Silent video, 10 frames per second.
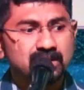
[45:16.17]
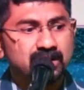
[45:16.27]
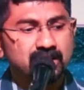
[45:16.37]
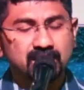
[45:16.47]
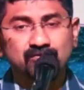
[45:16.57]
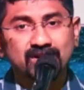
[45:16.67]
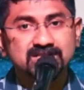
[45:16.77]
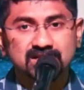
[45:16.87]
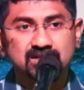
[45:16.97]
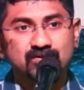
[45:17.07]
A referral
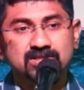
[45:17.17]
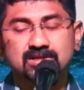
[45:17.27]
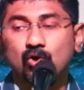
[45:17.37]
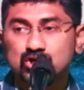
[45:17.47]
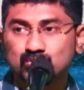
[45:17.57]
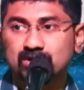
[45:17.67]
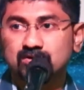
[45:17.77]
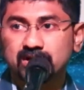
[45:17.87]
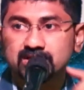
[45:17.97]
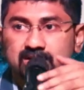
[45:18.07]
center for that
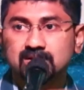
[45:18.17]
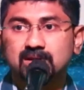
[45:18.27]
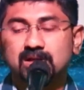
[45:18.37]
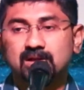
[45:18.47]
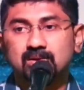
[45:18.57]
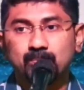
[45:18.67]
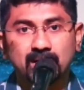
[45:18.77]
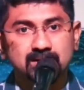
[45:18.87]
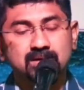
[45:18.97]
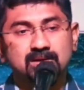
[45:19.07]
hospital, either in
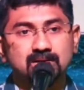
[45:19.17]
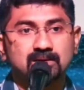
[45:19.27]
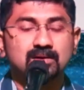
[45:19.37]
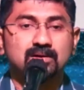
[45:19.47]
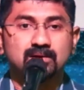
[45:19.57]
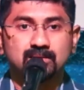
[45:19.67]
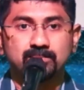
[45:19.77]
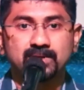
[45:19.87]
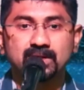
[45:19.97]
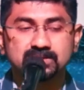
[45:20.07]
Patna, uh,
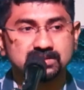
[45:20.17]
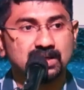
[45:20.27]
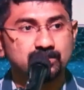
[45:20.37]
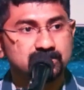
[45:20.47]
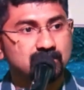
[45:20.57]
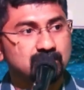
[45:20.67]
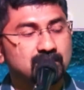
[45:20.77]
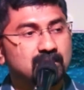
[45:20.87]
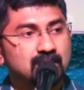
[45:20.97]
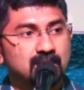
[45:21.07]
Bihar's capital, or
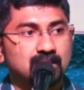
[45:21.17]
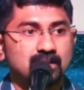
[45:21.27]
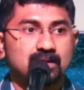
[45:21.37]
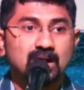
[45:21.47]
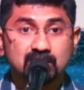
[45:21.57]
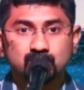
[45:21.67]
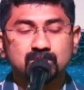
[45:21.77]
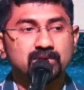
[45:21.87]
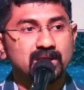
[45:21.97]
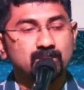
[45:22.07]
uh,
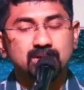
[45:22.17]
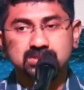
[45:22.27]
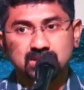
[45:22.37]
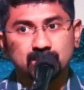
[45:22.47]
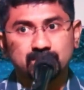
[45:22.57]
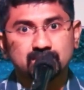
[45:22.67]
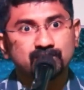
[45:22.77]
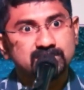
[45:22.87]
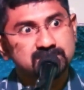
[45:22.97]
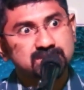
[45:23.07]
Kathmandu, Nepal's capital,
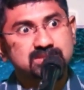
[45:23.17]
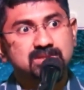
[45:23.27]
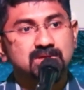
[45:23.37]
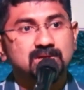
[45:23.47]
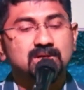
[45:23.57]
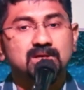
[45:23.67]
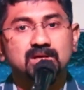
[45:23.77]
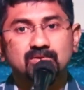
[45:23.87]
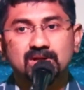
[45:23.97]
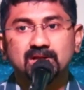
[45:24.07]
which is
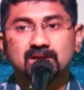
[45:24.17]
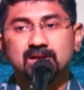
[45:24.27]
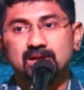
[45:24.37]
equally